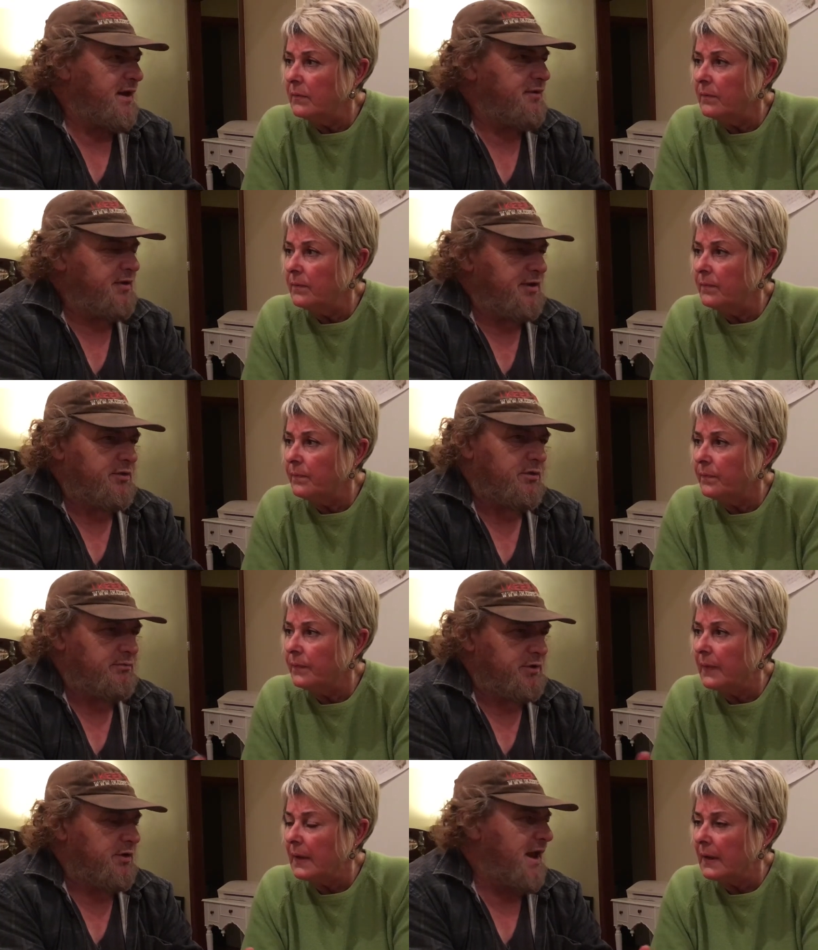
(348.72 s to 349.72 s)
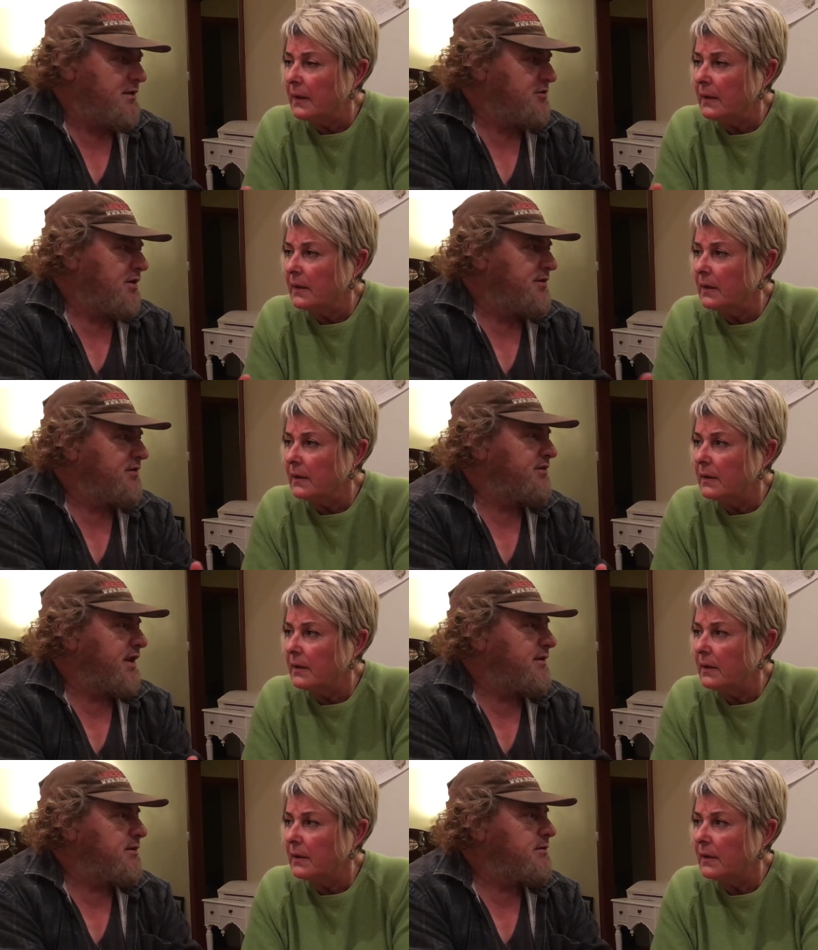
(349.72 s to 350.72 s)
Speaker 1: that, then you're you're outside the
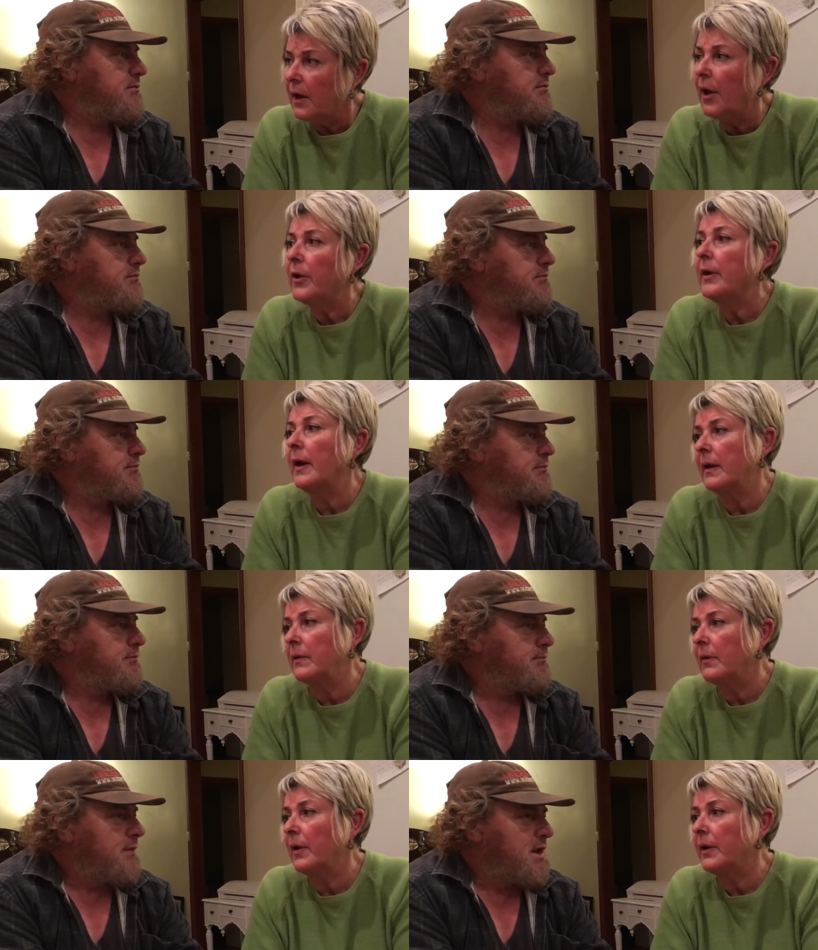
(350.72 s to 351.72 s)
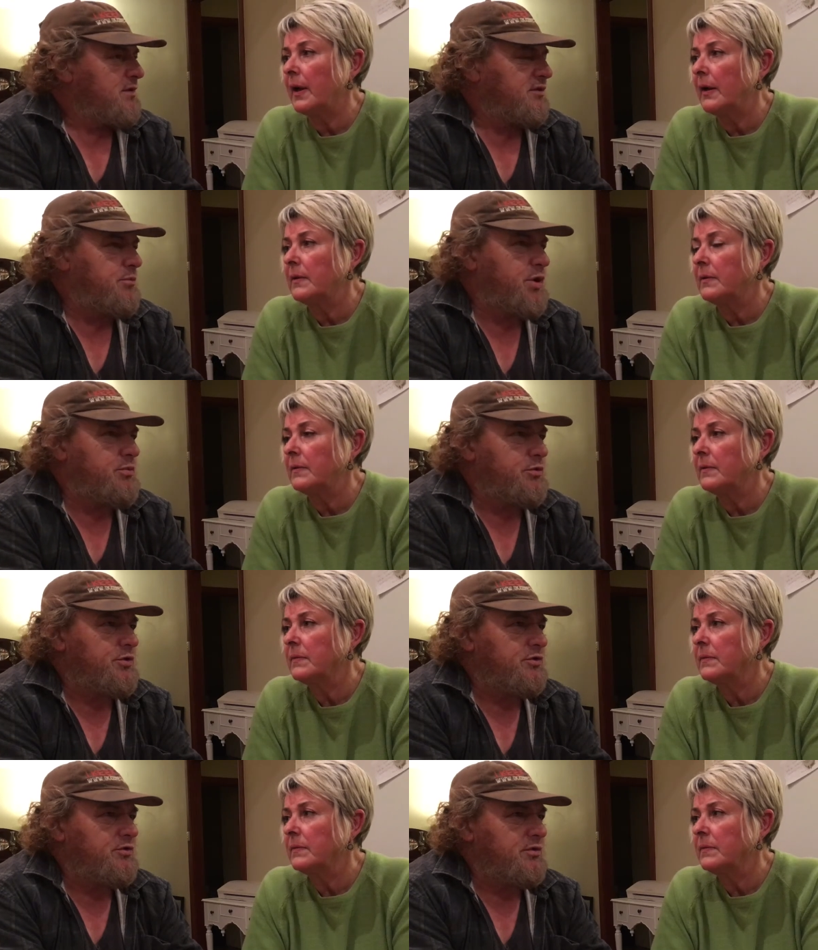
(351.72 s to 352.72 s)
standard.
Speaker 2: Okay, okay.
Speaker 1: See, people
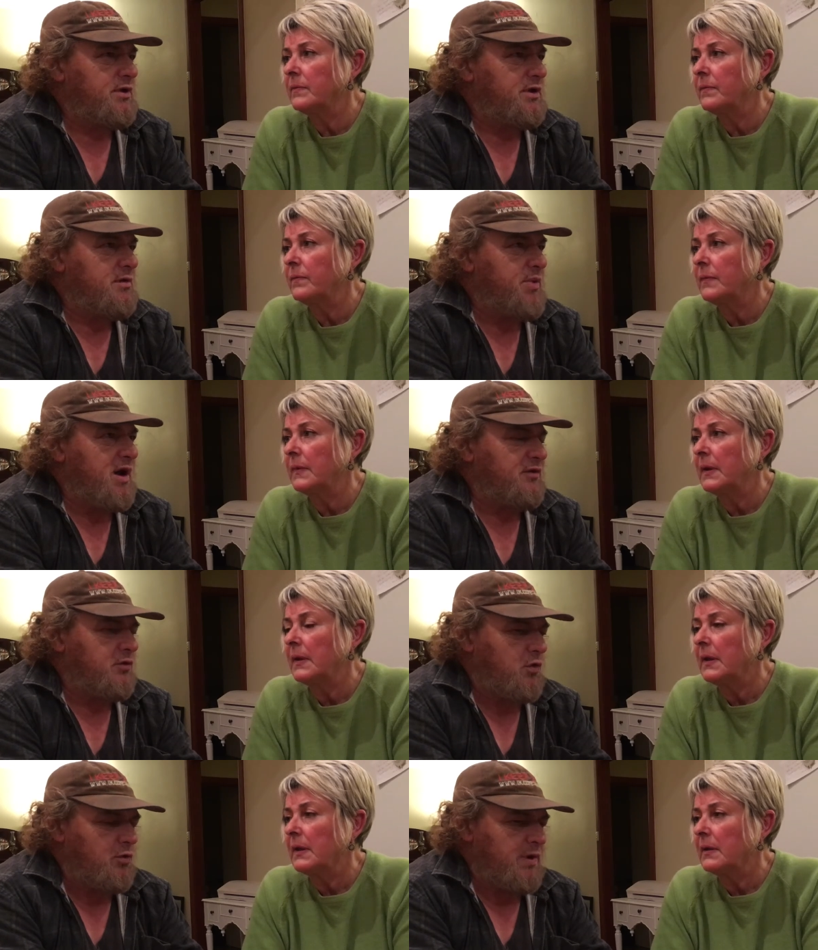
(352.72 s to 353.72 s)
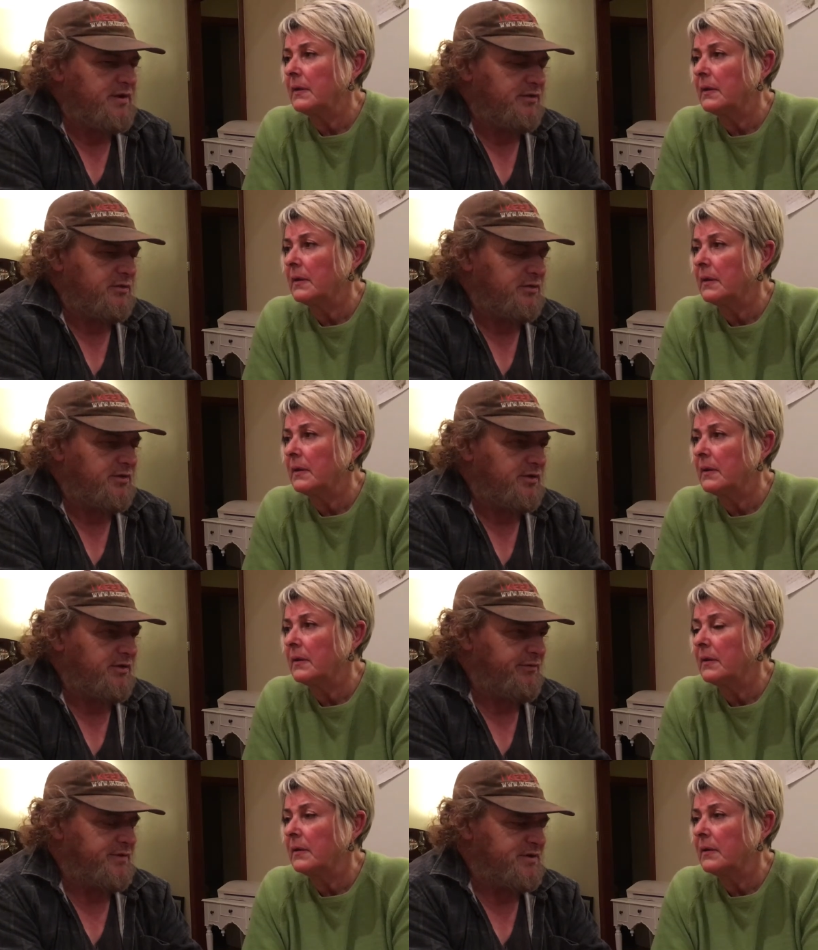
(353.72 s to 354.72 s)
used to in the past always used a
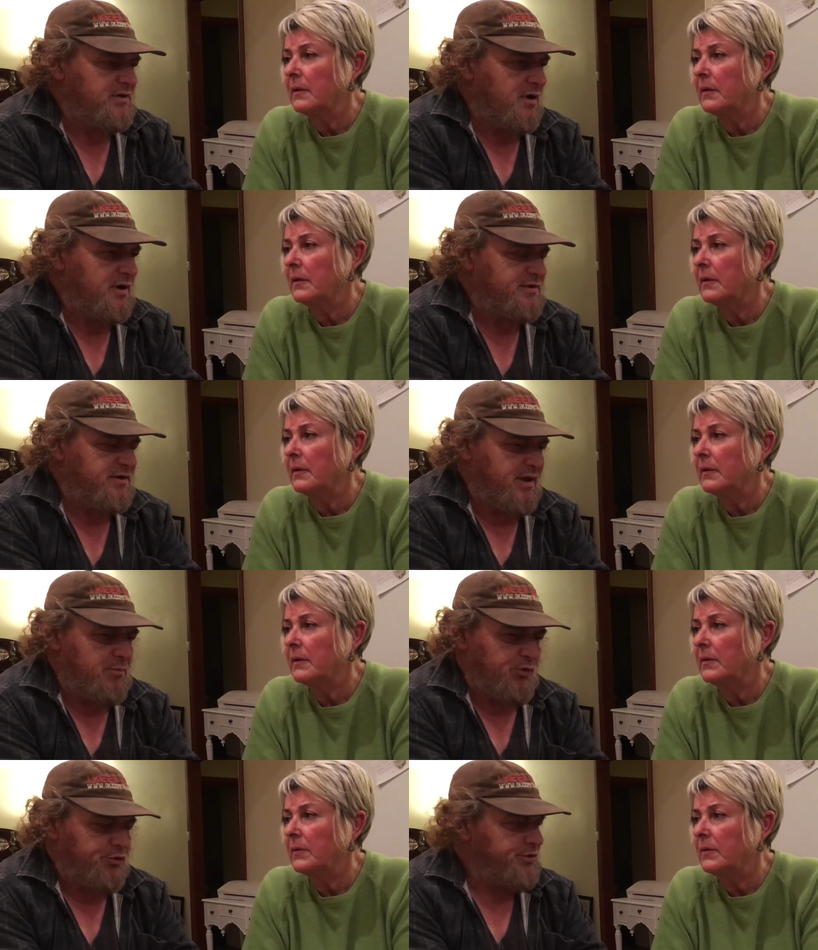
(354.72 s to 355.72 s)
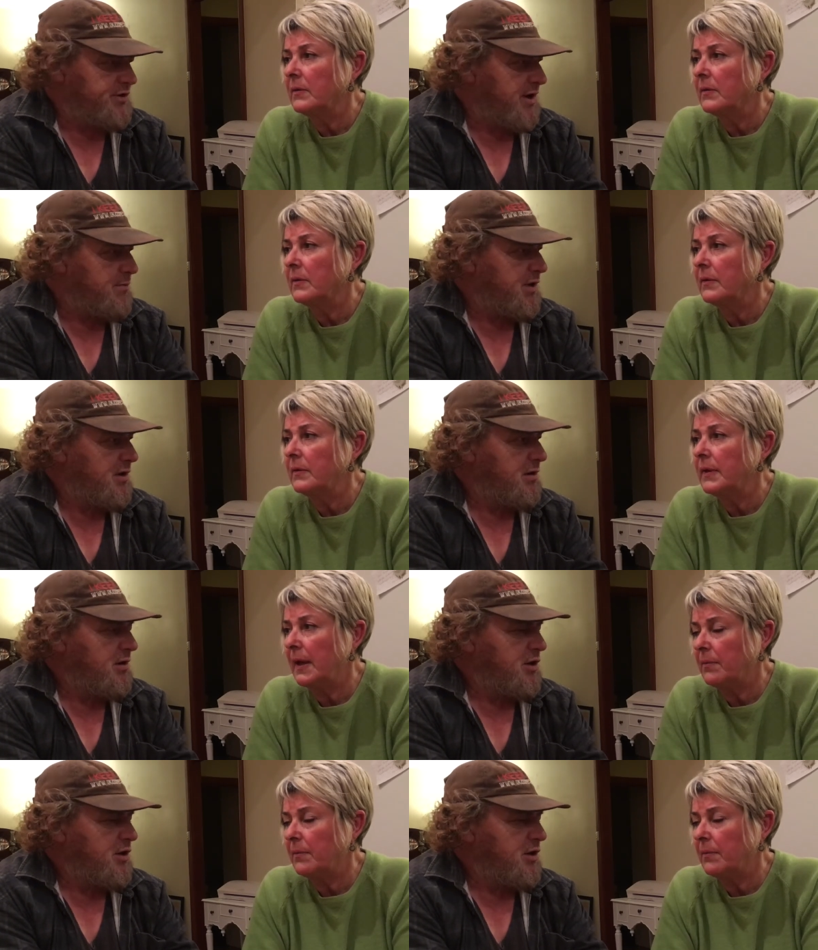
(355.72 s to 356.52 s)
different size in their brood chamber